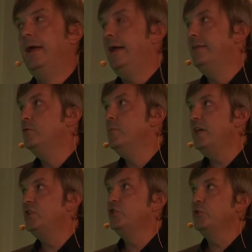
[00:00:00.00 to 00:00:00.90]
And to
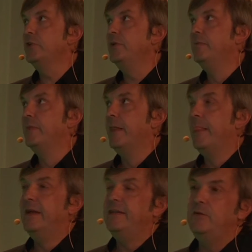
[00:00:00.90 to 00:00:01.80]
make sure
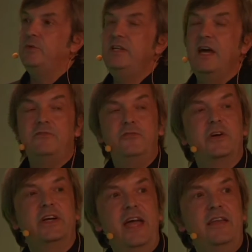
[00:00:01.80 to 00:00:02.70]
that we not
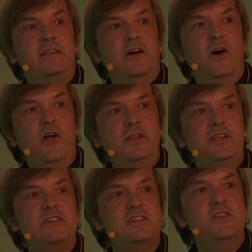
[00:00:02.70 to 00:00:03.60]
forget all
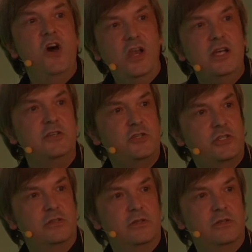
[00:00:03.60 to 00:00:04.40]
this knowledge